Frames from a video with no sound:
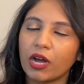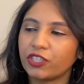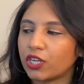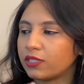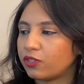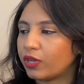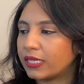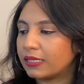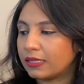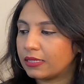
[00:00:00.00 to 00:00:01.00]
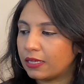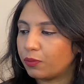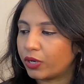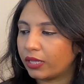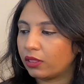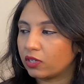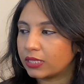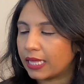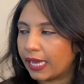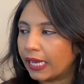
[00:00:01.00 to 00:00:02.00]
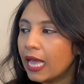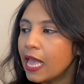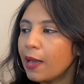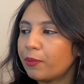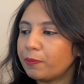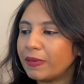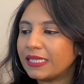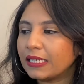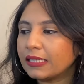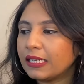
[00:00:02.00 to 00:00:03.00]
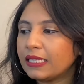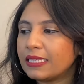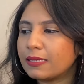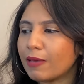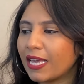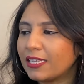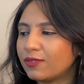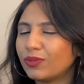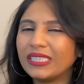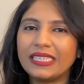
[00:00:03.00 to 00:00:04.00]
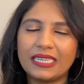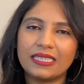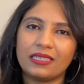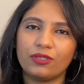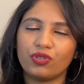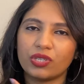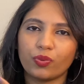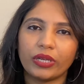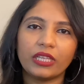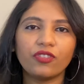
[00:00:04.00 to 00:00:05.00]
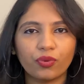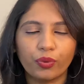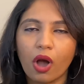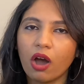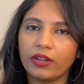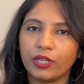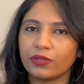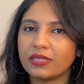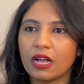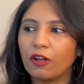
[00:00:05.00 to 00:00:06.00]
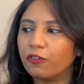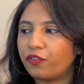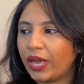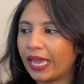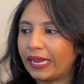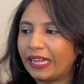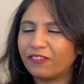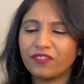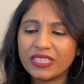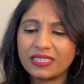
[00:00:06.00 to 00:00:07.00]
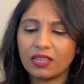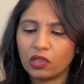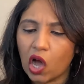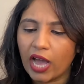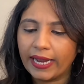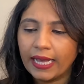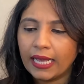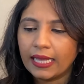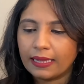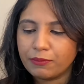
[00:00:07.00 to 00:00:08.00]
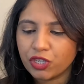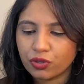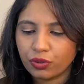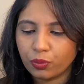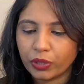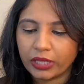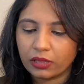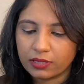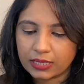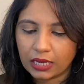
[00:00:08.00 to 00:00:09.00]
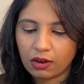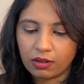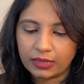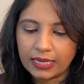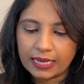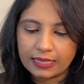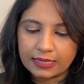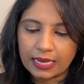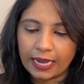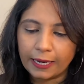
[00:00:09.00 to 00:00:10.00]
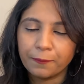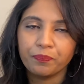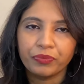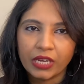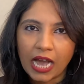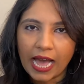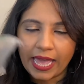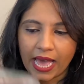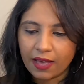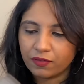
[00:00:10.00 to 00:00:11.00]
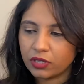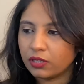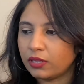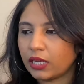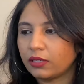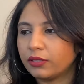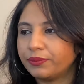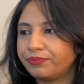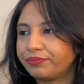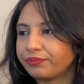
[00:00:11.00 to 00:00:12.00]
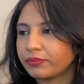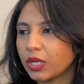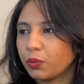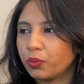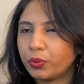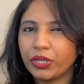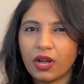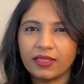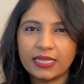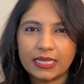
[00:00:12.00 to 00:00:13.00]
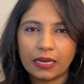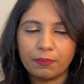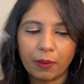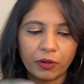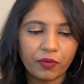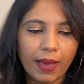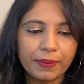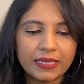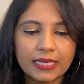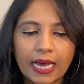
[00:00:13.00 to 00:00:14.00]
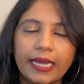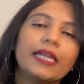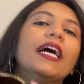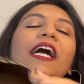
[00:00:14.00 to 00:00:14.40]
more shots so you guys can see what it looks like. But basically, this bag is really easy. You just quickly throw on yourself, and it fits a lot. Let me show you what it looks like on the inside. I have what do you call this, like a bubble wrap inside,